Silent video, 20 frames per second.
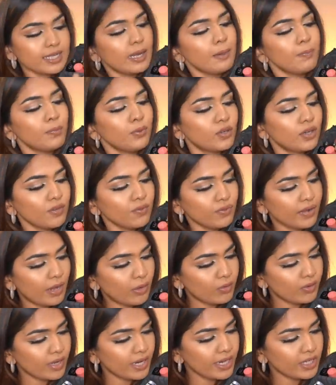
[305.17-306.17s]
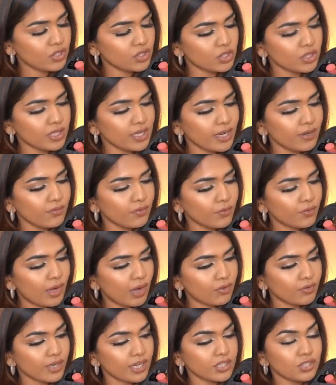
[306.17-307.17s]
I put in foundation, and for
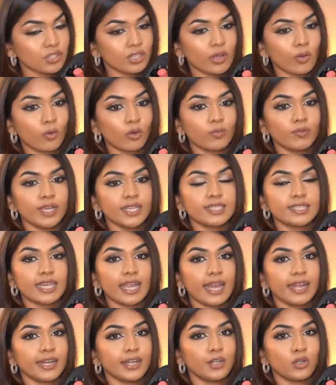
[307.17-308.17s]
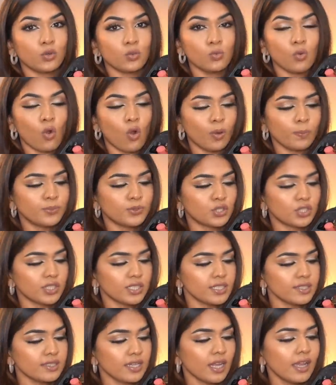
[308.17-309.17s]
foundation, I always carry two
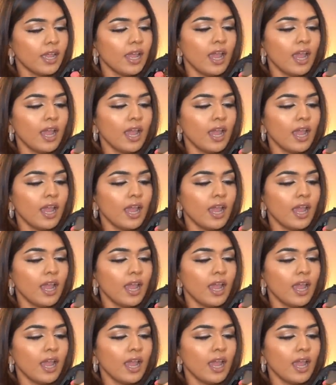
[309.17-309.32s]
options.